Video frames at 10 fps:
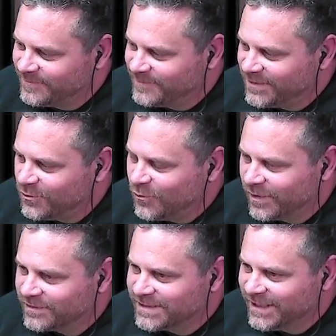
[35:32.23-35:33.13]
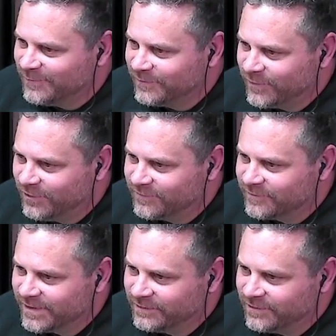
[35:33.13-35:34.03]
My whole work day revolves
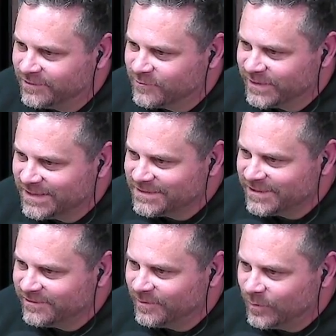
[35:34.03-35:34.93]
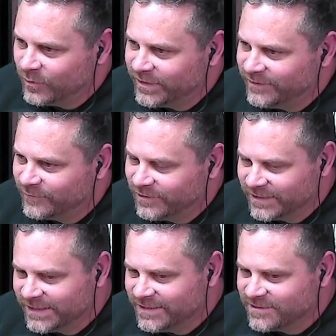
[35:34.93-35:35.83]
around lunch. We get there in the morning, we're
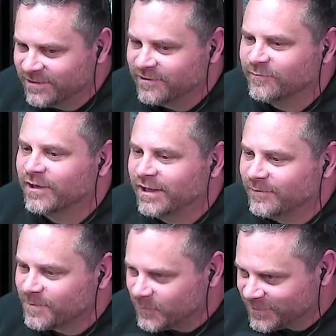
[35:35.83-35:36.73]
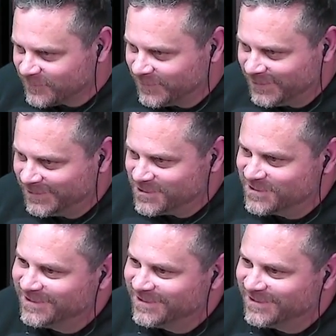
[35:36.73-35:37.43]
looking at each other, and we're like, what's for lunch?